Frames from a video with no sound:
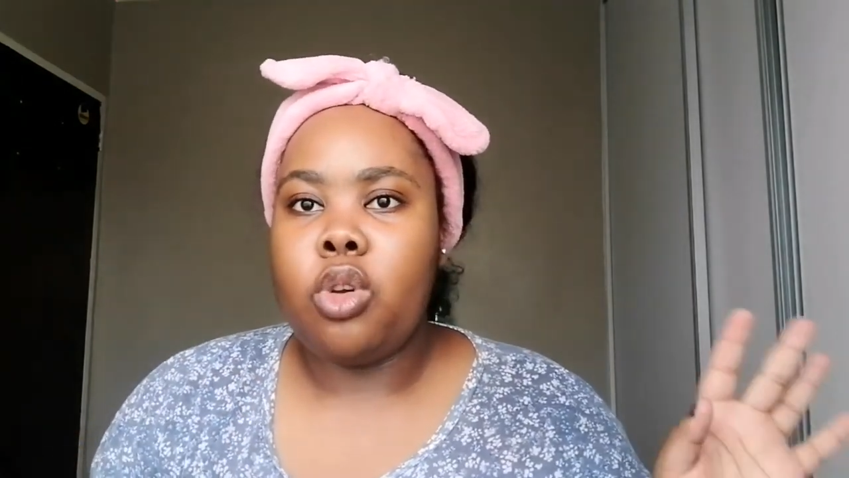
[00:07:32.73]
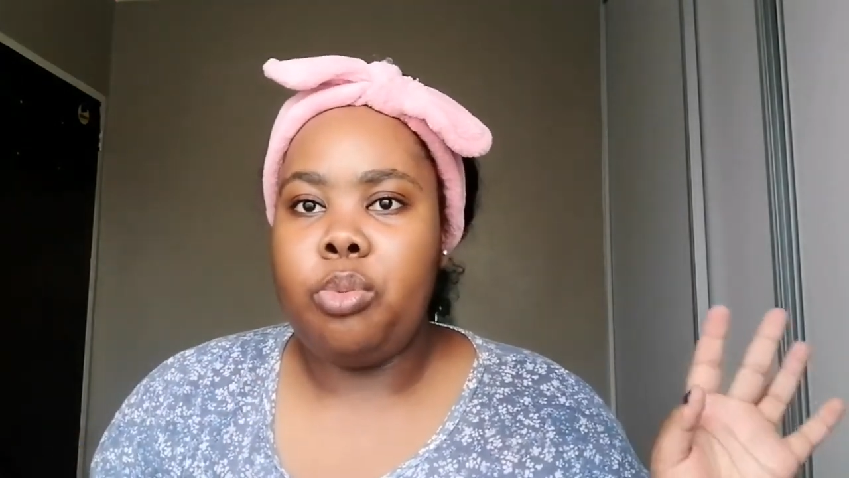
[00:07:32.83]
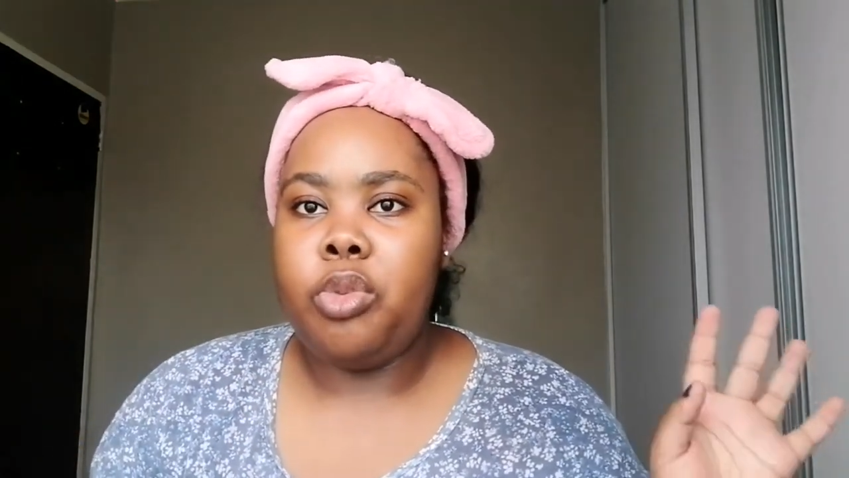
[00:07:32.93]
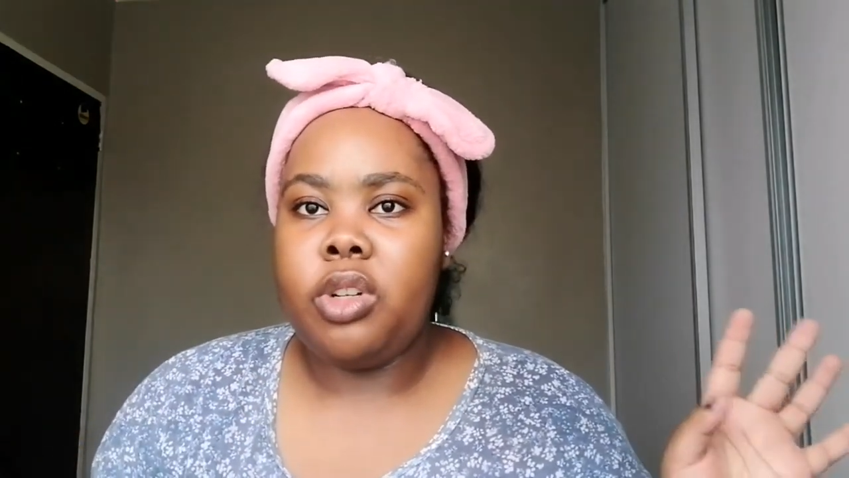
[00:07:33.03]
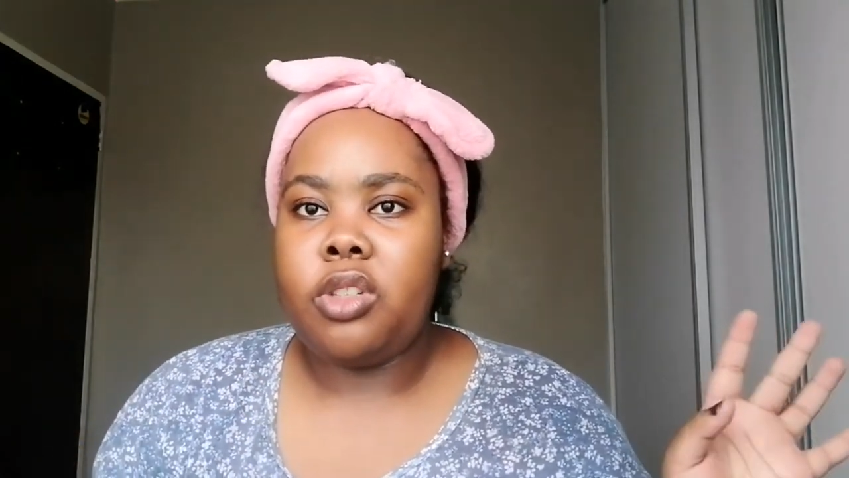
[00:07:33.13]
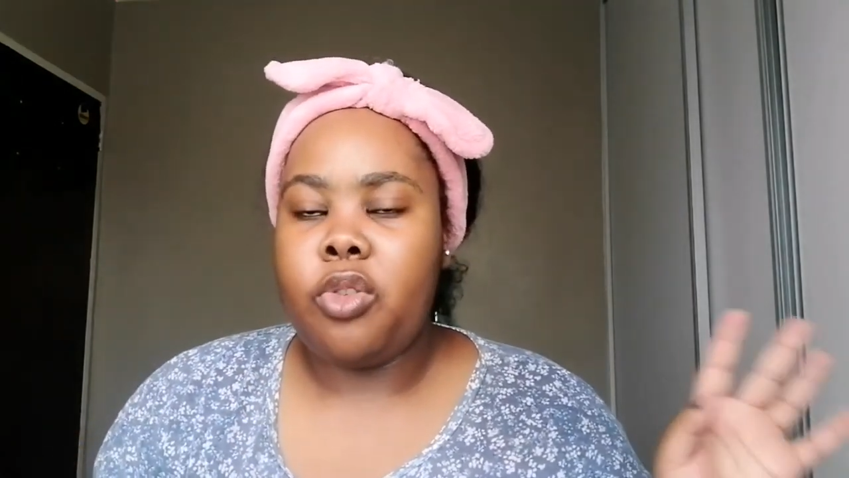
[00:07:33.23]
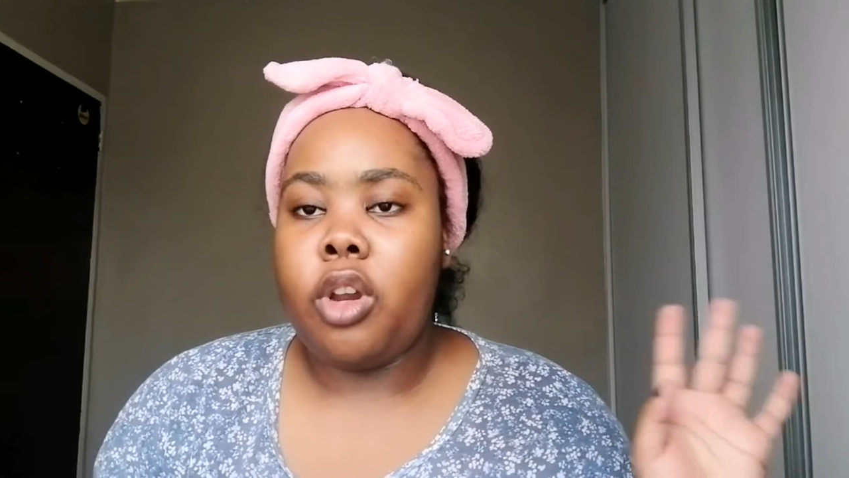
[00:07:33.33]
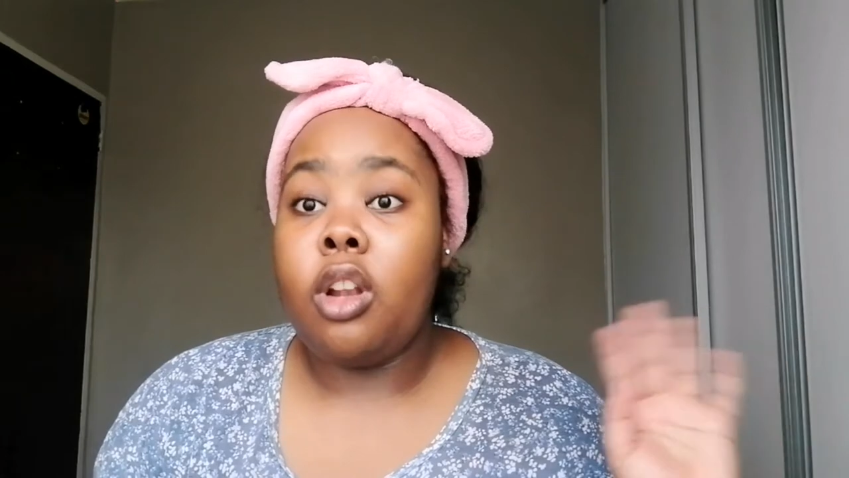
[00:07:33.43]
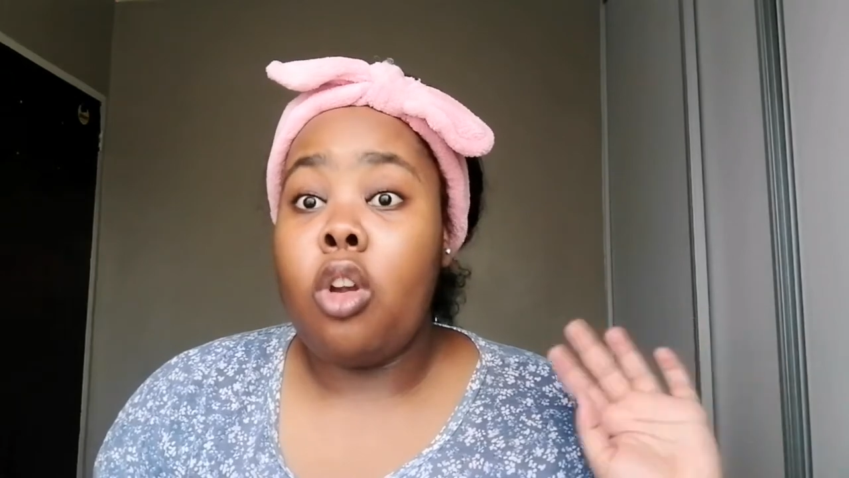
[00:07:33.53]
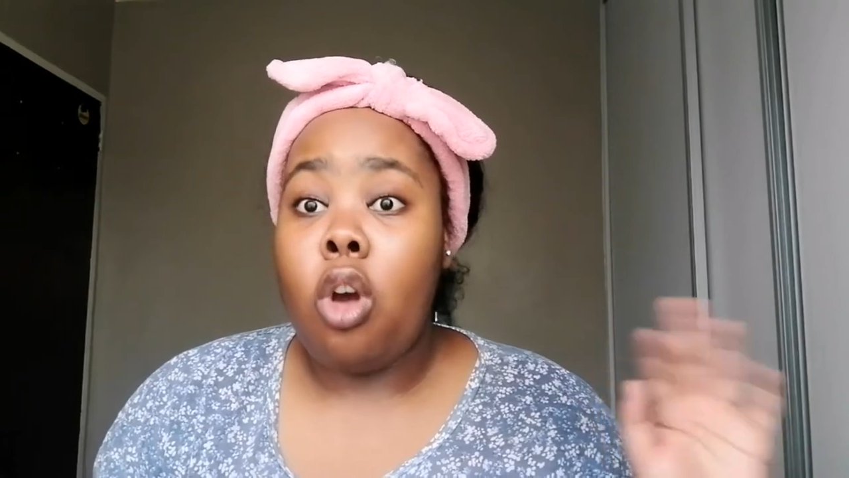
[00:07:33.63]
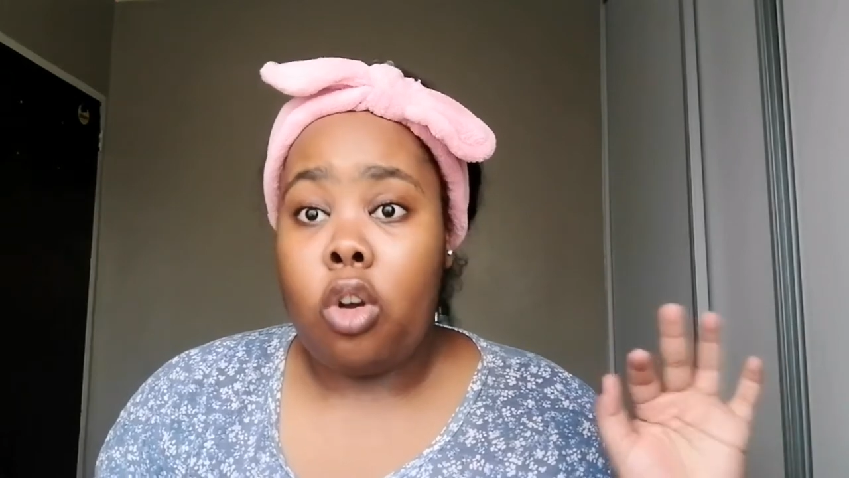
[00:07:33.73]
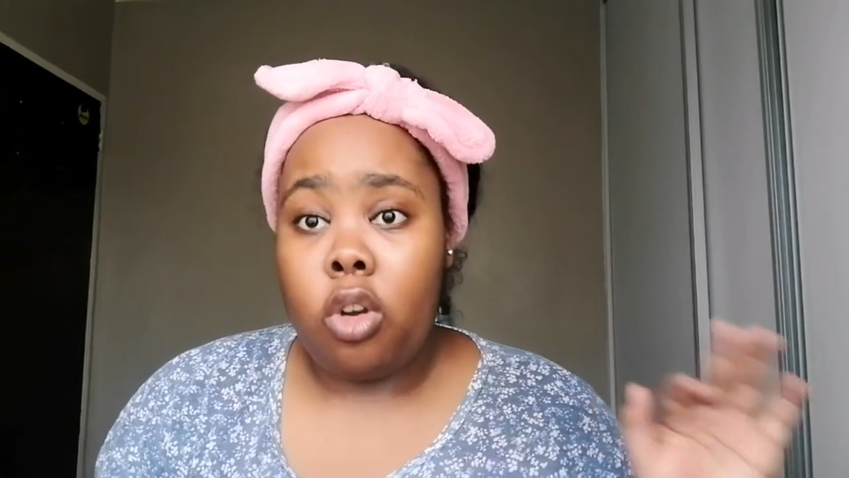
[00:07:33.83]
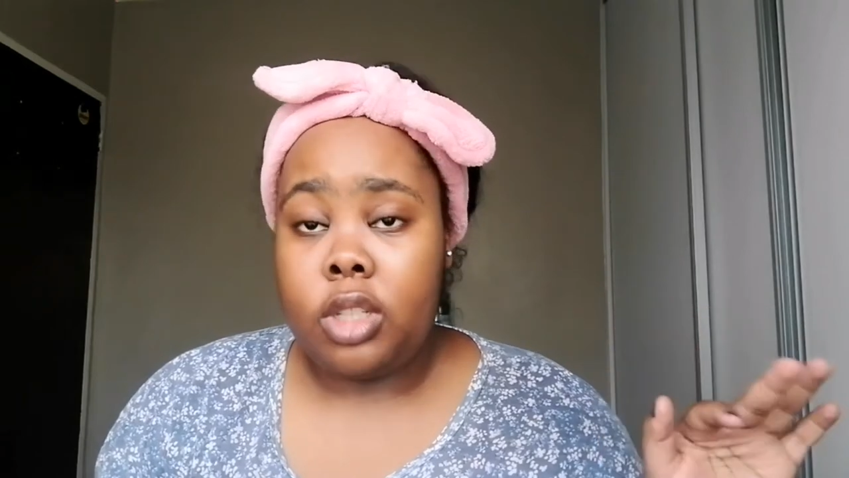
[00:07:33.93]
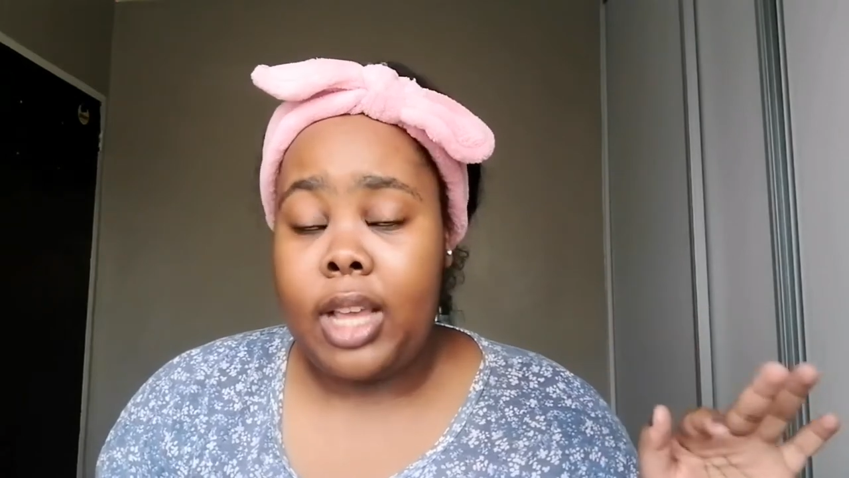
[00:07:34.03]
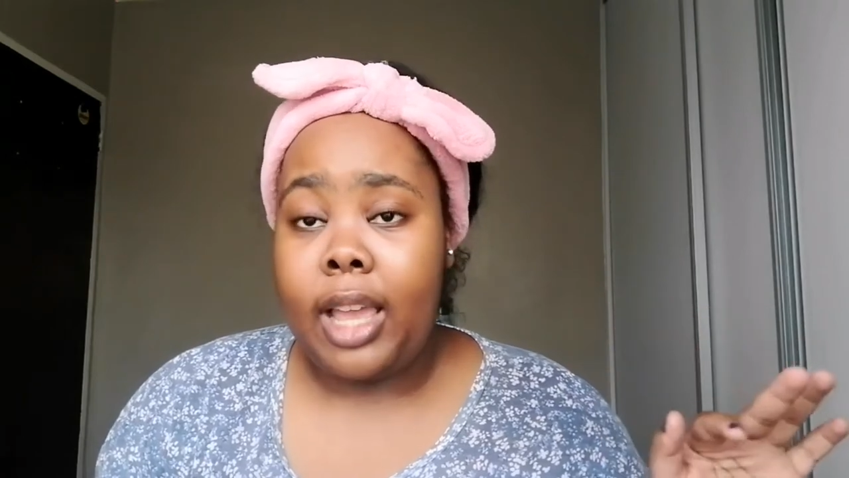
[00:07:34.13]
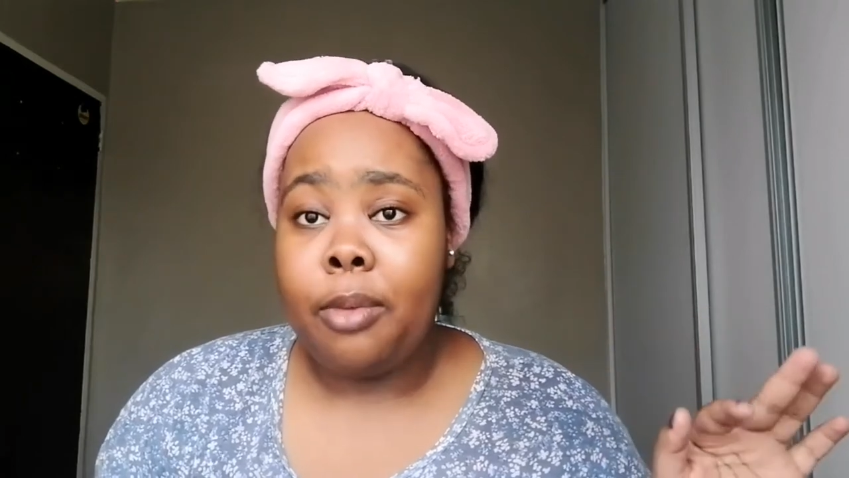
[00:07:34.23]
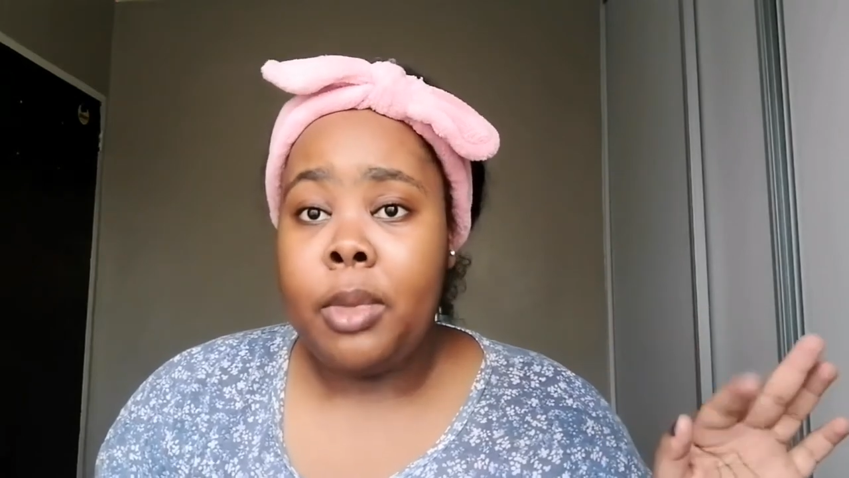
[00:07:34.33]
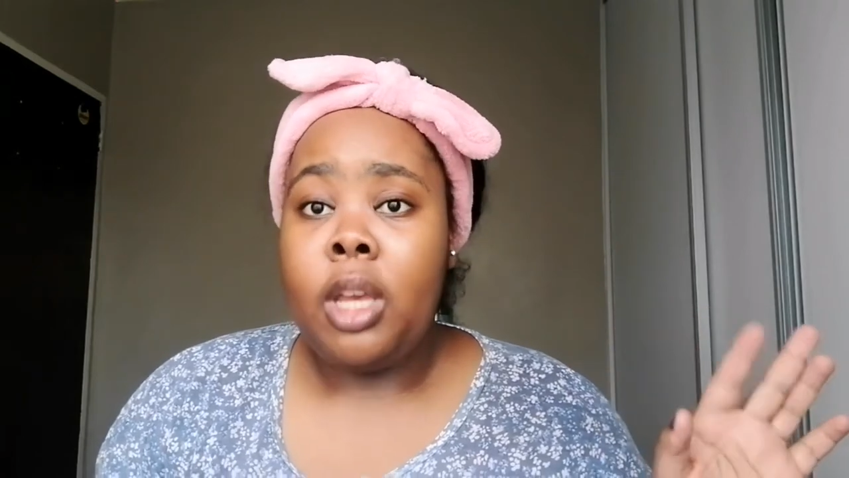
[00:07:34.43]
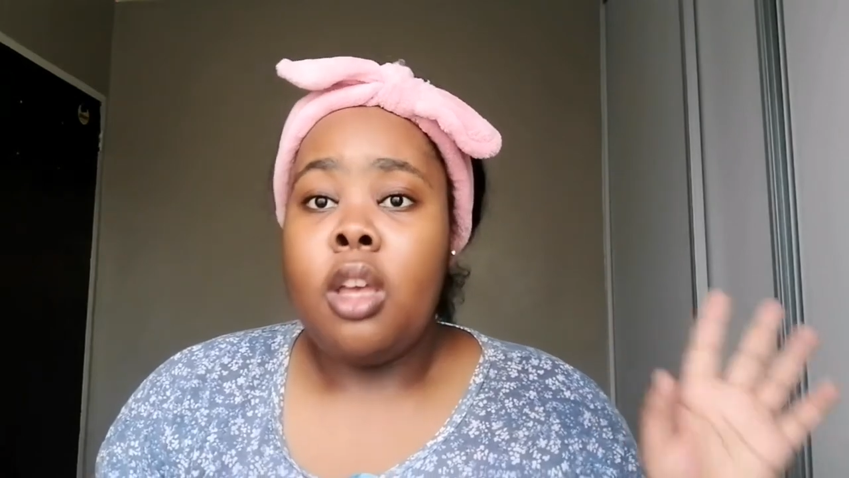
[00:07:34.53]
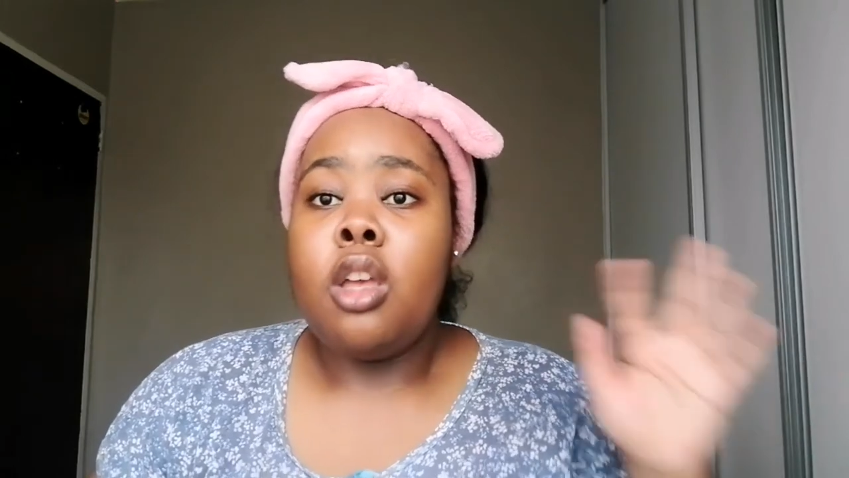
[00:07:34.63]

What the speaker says: computers for a long, long time.